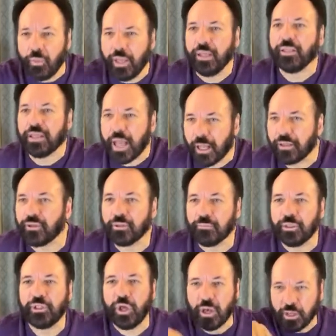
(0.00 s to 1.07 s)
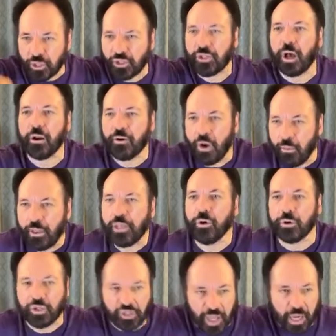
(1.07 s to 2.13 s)
any wind yet, but you're going to start
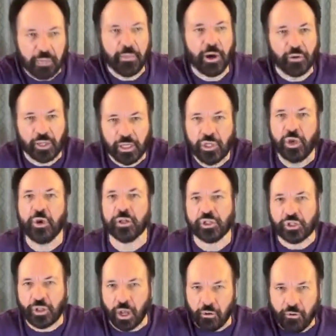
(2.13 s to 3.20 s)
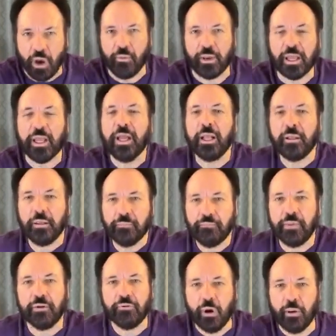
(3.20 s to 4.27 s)
rowing your sailboat and you're going to start rowing
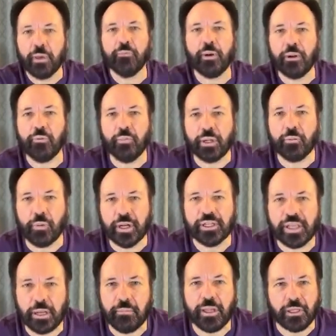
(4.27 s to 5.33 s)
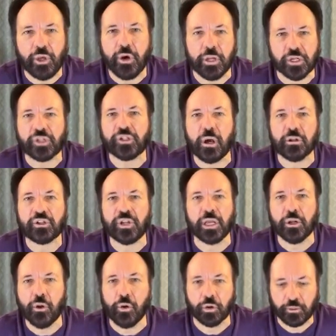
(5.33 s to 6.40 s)
and rowing. What, what, what does that mean? You're going to start
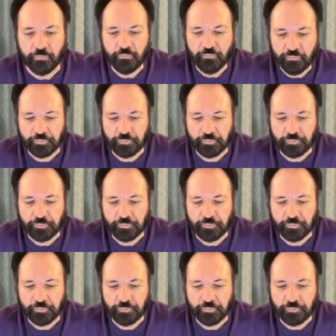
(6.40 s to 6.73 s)
saying, Lord,